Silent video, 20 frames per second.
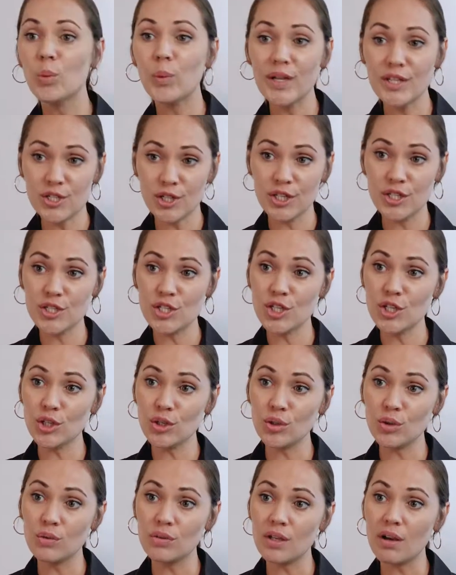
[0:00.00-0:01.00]
We turn to
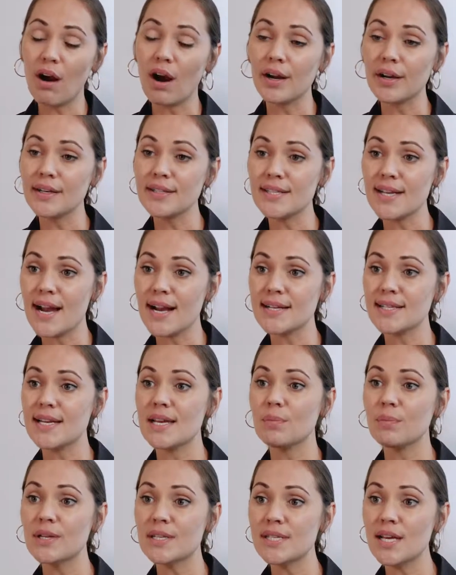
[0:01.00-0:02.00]
you, the architect,
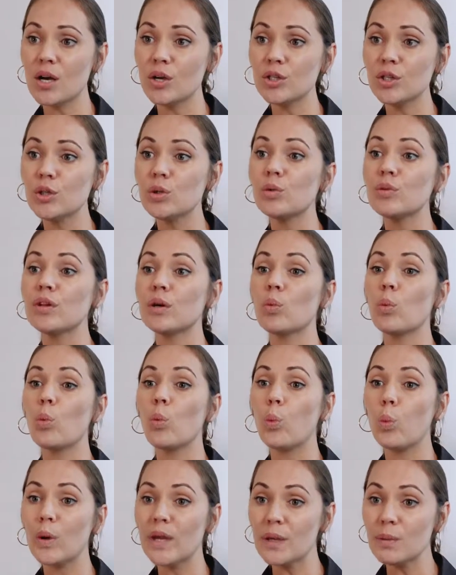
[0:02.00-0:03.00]
and we tell you that
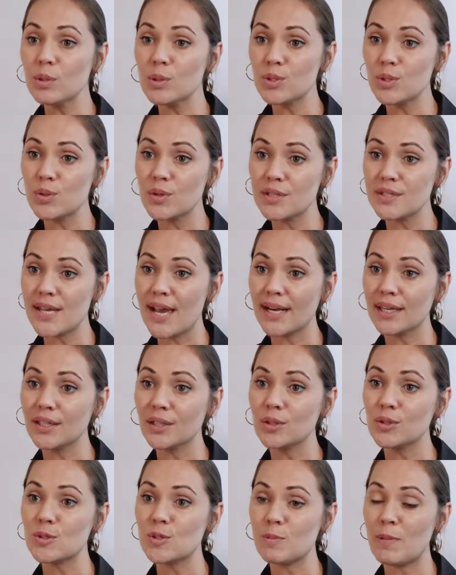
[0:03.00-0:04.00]
we will do the
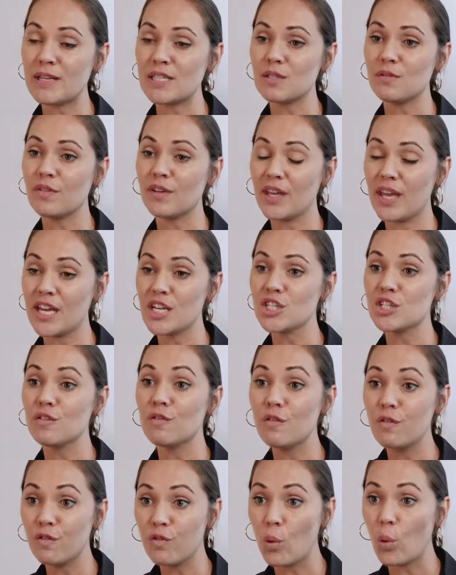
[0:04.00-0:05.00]
technical specification
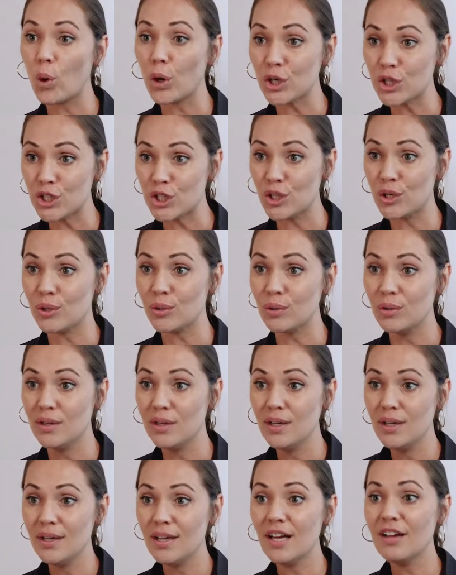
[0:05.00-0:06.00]
for you.
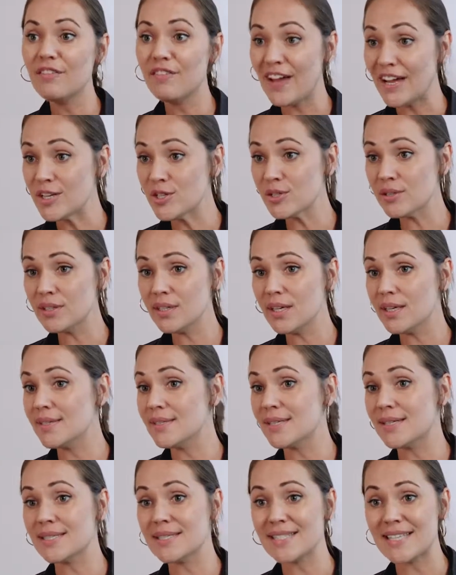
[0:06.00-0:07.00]
Eventually,
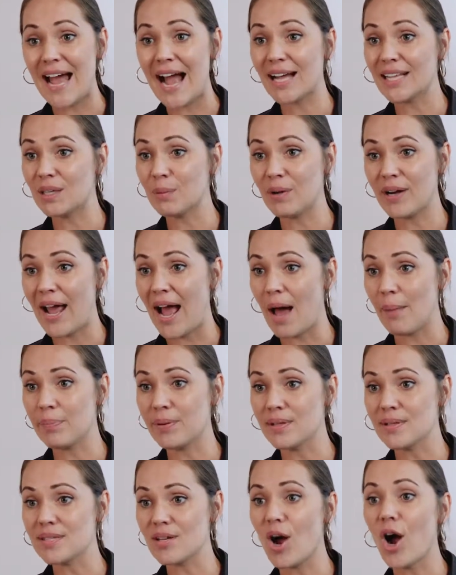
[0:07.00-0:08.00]
it's exactly what
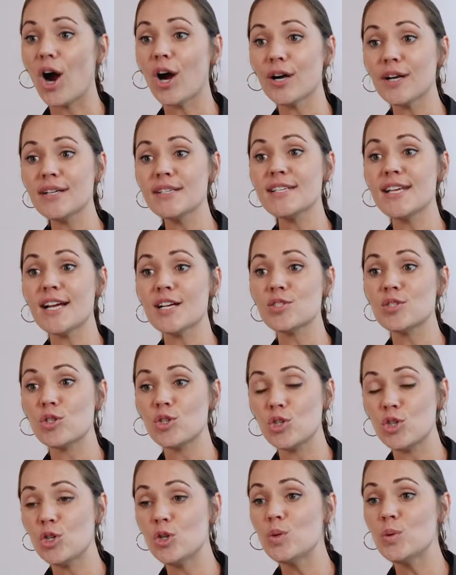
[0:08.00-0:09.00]
happens. Architects
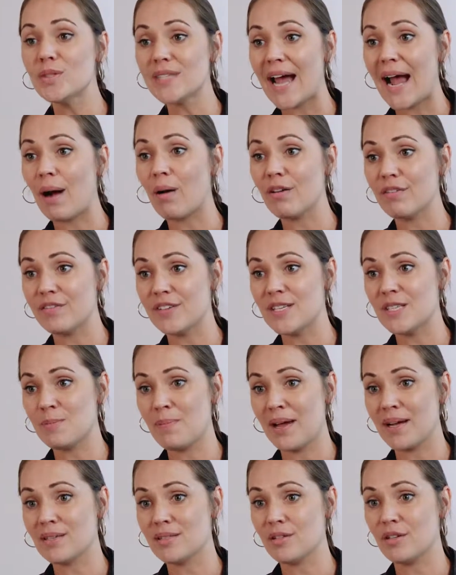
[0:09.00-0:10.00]
use our
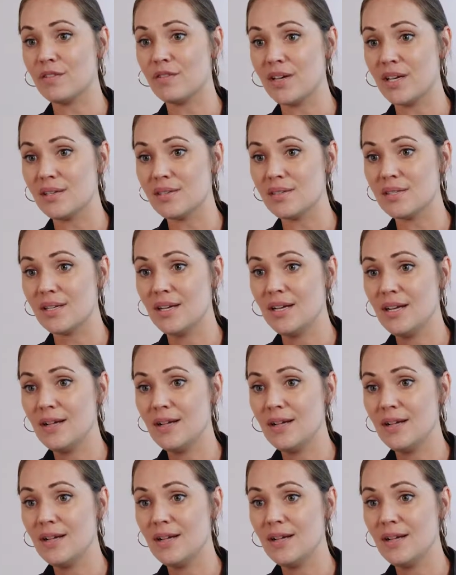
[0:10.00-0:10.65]
VSPEC service.